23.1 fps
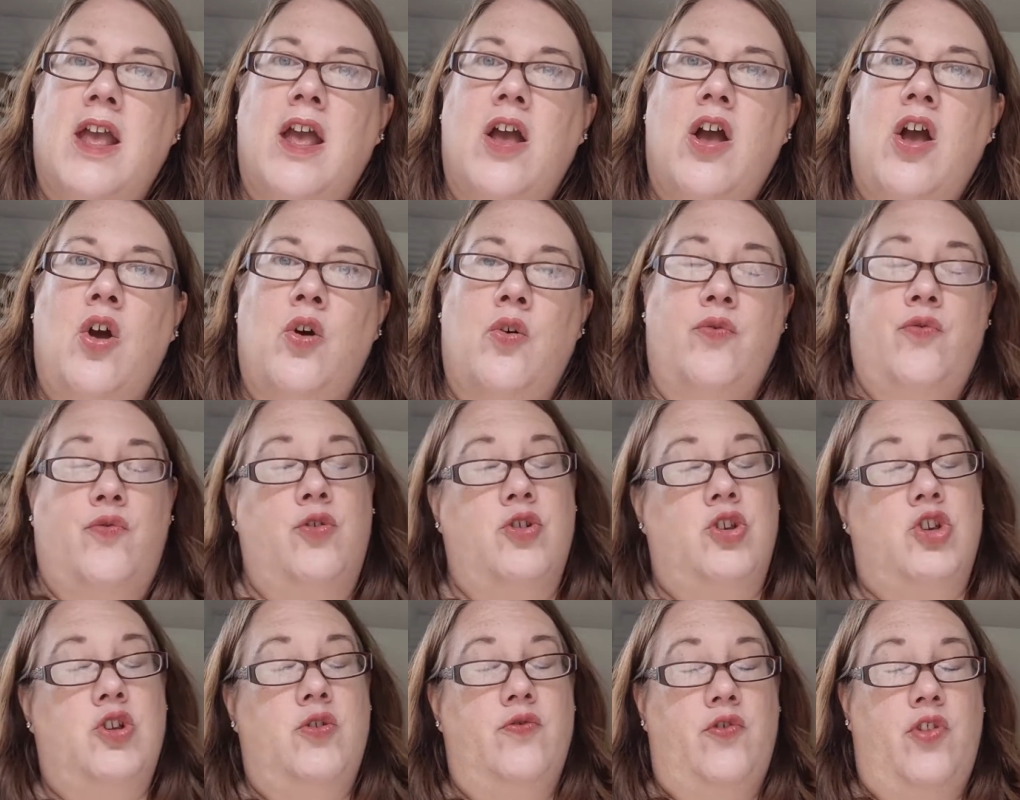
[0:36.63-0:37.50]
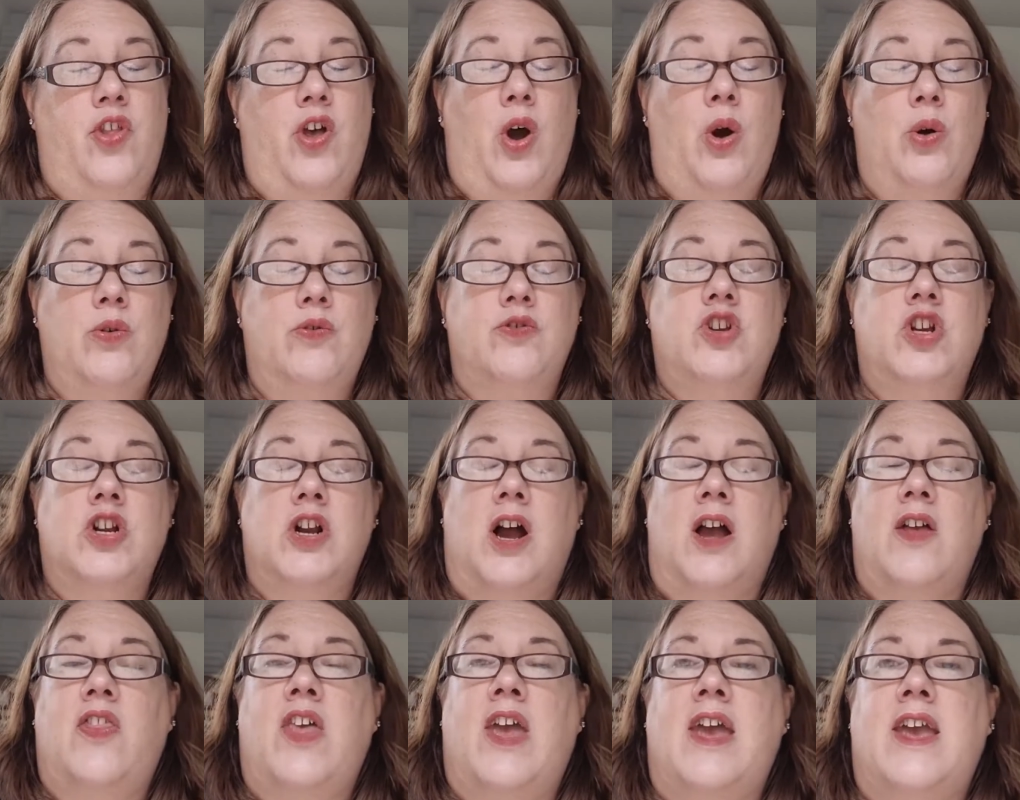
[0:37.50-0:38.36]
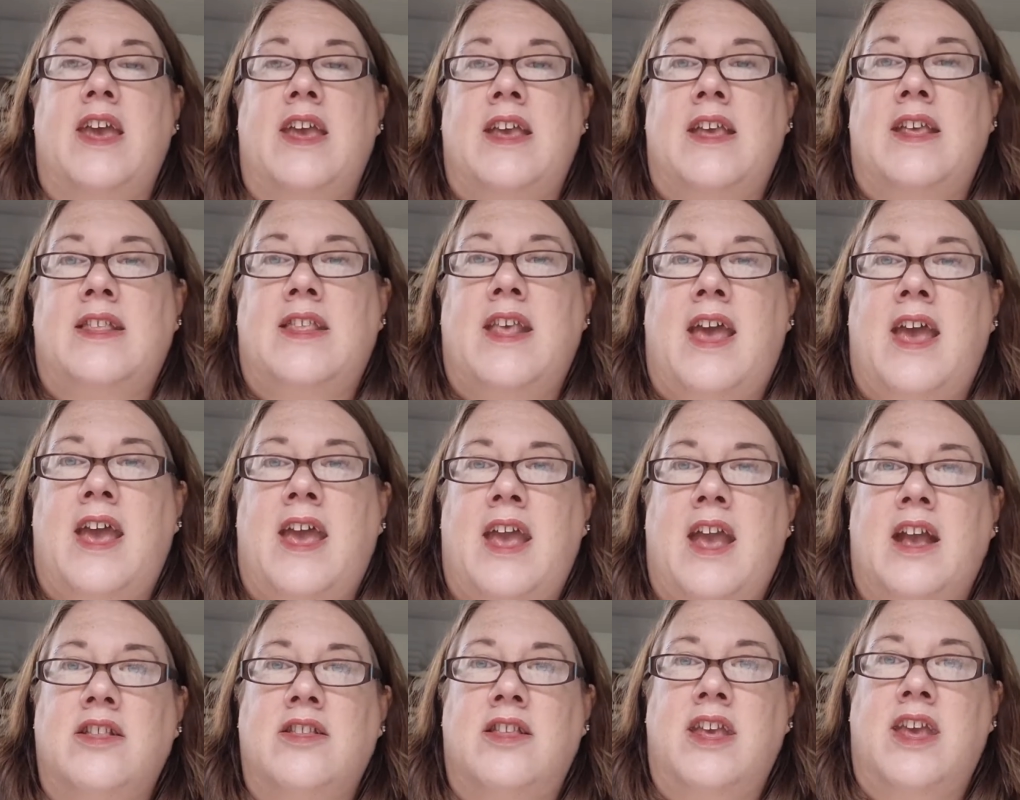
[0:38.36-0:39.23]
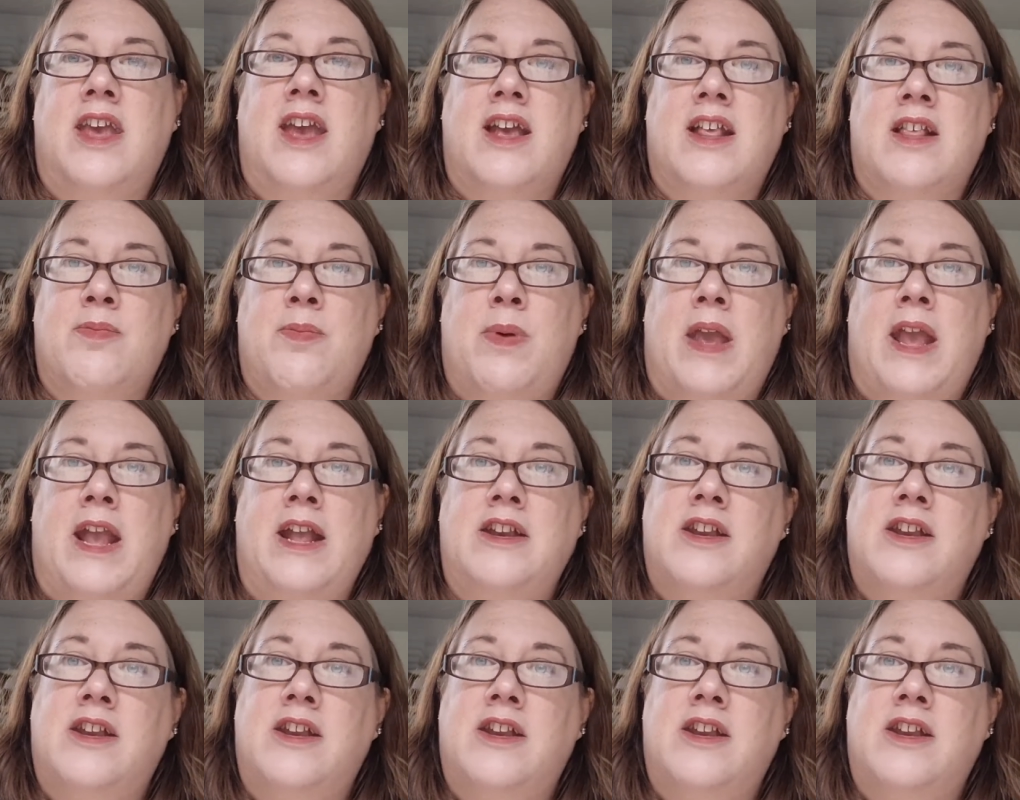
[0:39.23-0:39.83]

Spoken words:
for the whole of July, there is a DSP,